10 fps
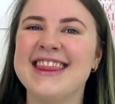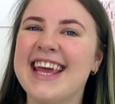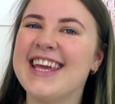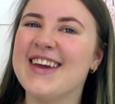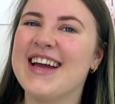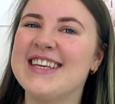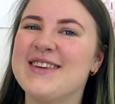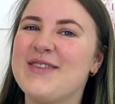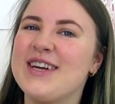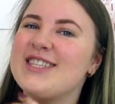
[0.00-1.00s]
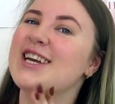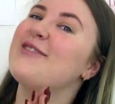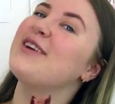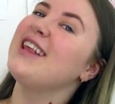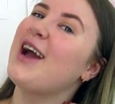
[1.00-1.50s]
Thank you guys for watching. I
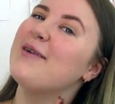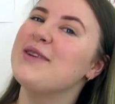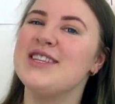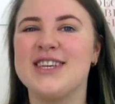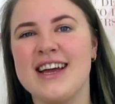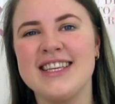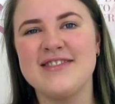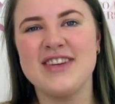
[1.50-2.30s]
really hope you enjoyed this